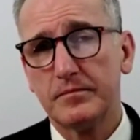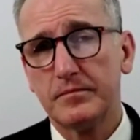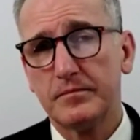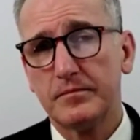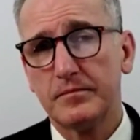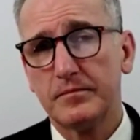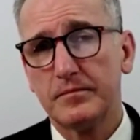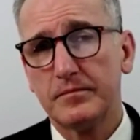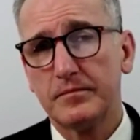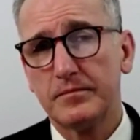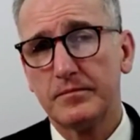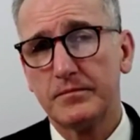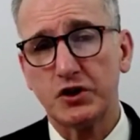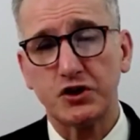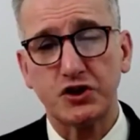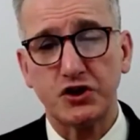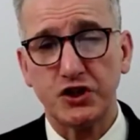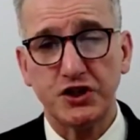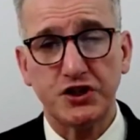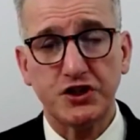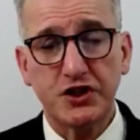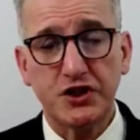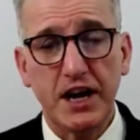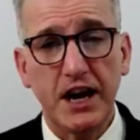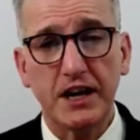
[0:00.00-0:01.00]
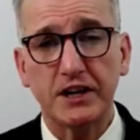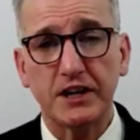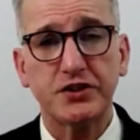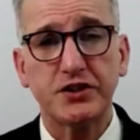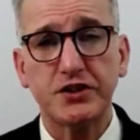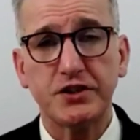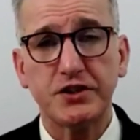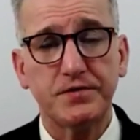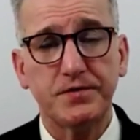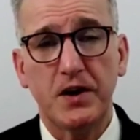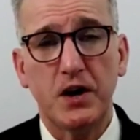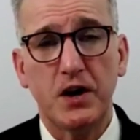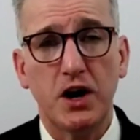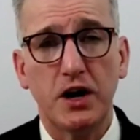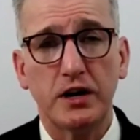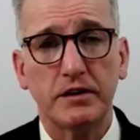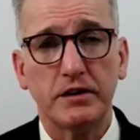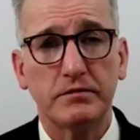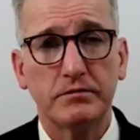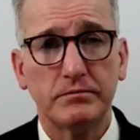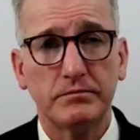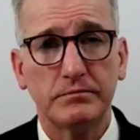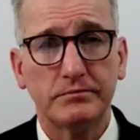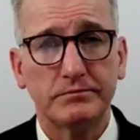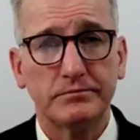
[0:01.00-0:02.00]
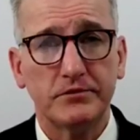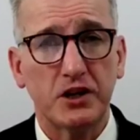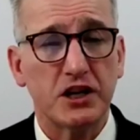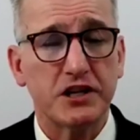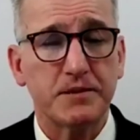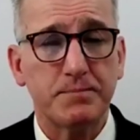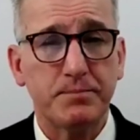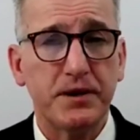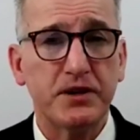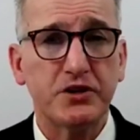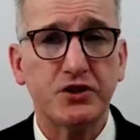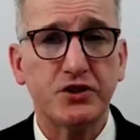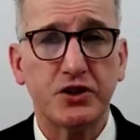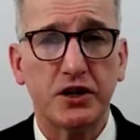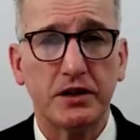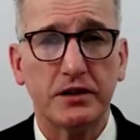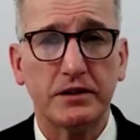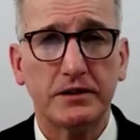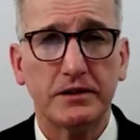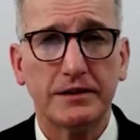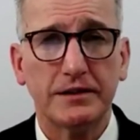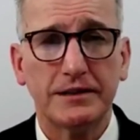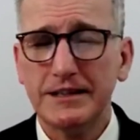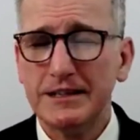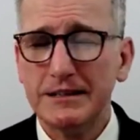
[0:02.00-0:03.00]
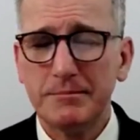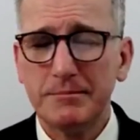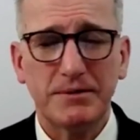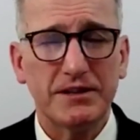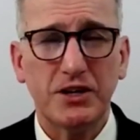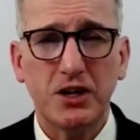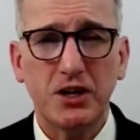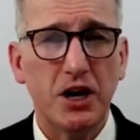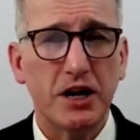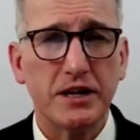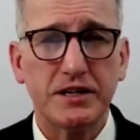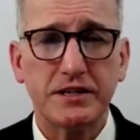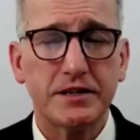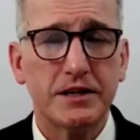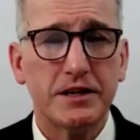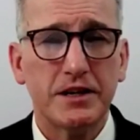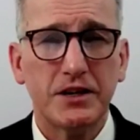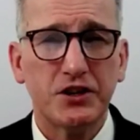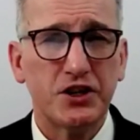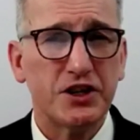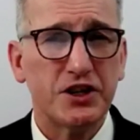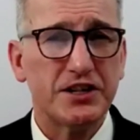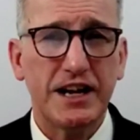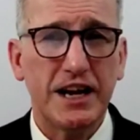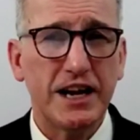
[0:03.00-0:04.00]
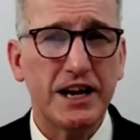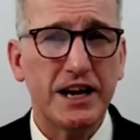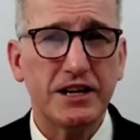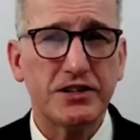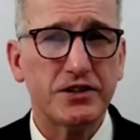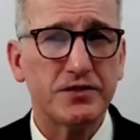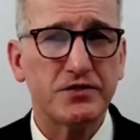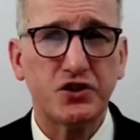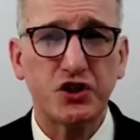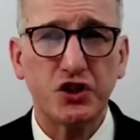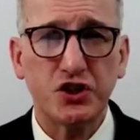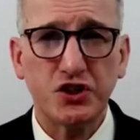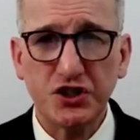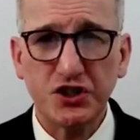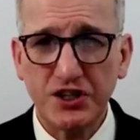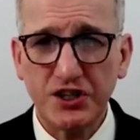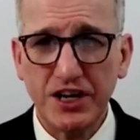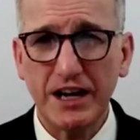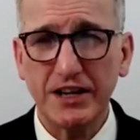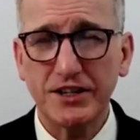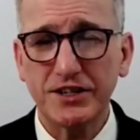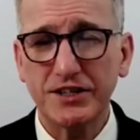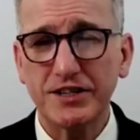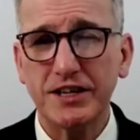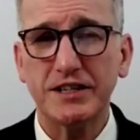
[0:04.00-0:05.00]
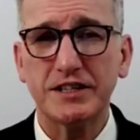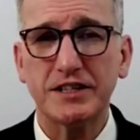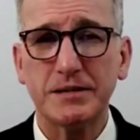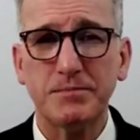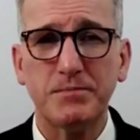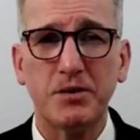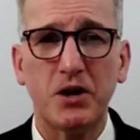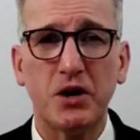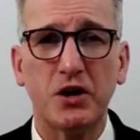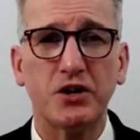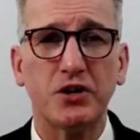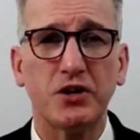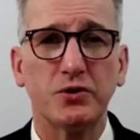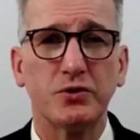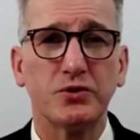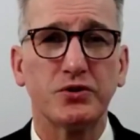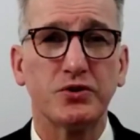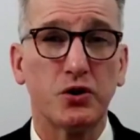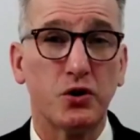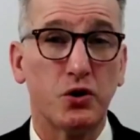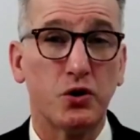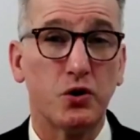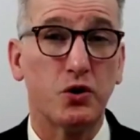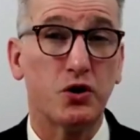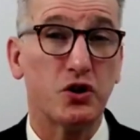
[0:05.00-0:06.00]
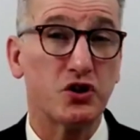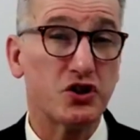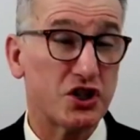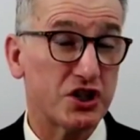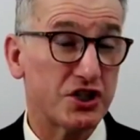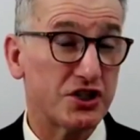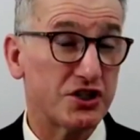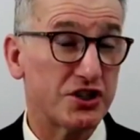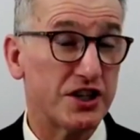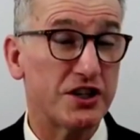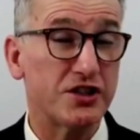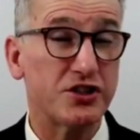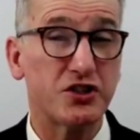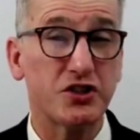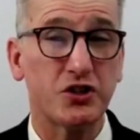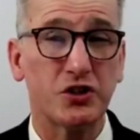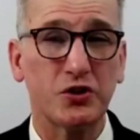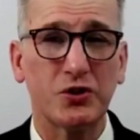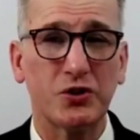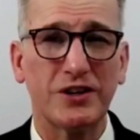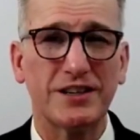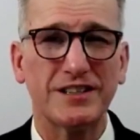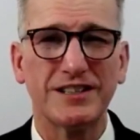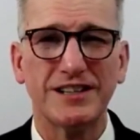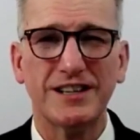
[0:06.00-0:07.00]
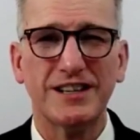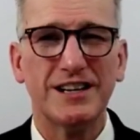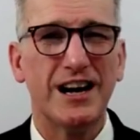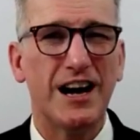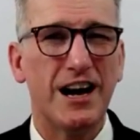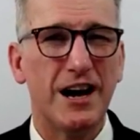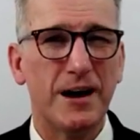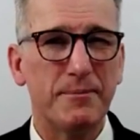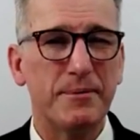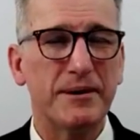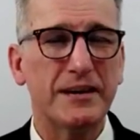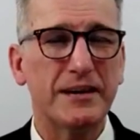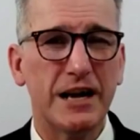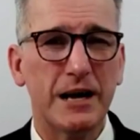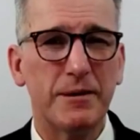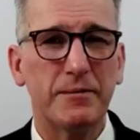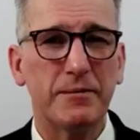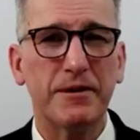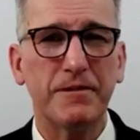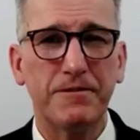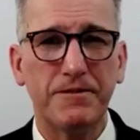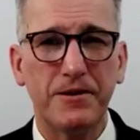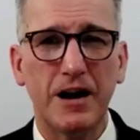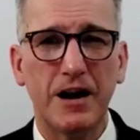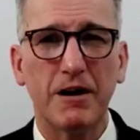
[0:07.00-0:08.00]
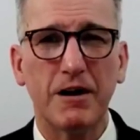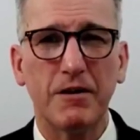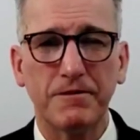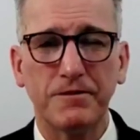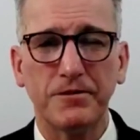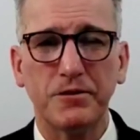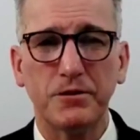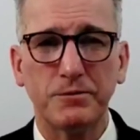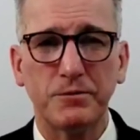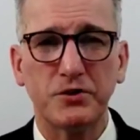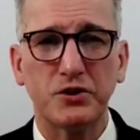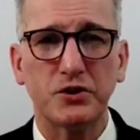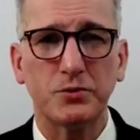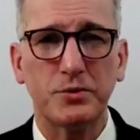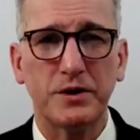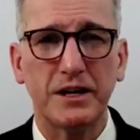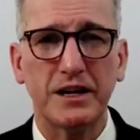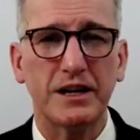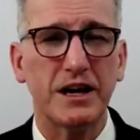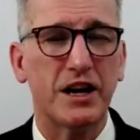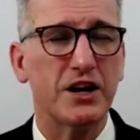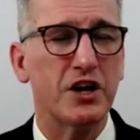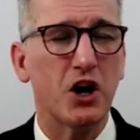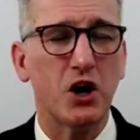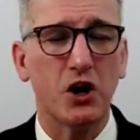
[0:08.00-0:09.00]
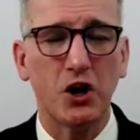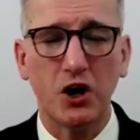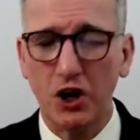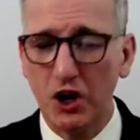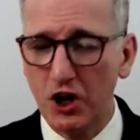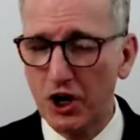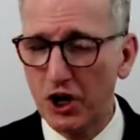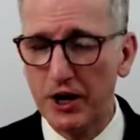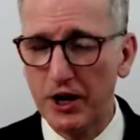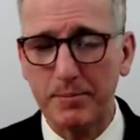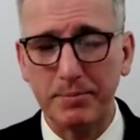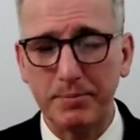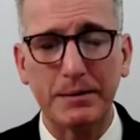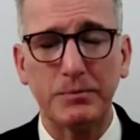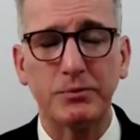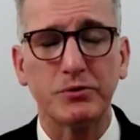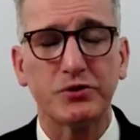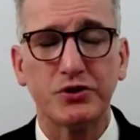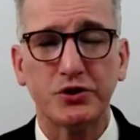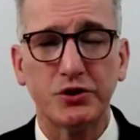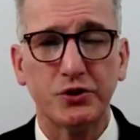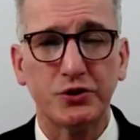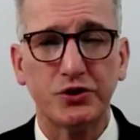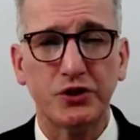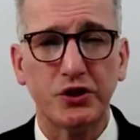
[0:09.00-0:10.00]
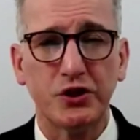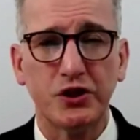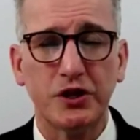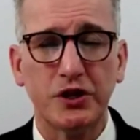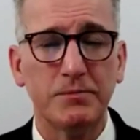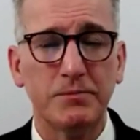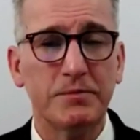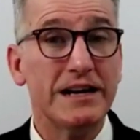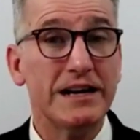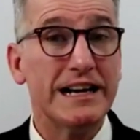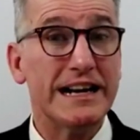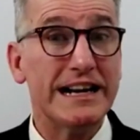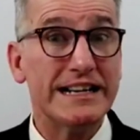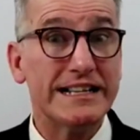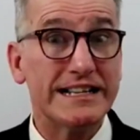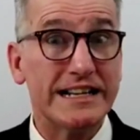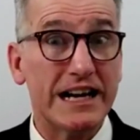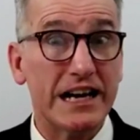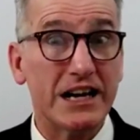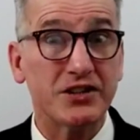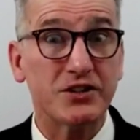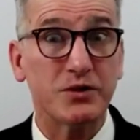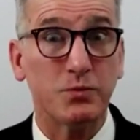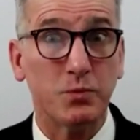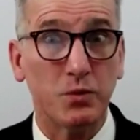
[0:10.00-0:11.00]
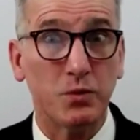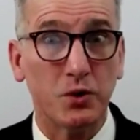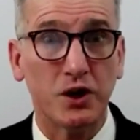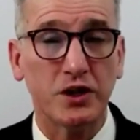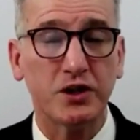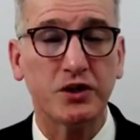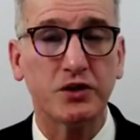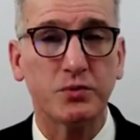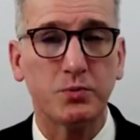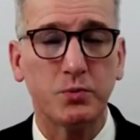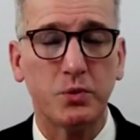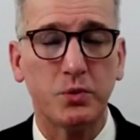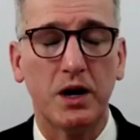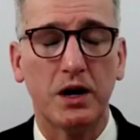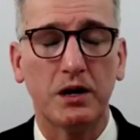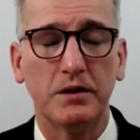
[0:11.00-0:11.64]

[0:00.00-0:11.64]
just in text is fine, nice picture. But guys, the days of just text testimonials or success stories are becoming far and few between. I know a lot of people still do them. It doesn't work as well.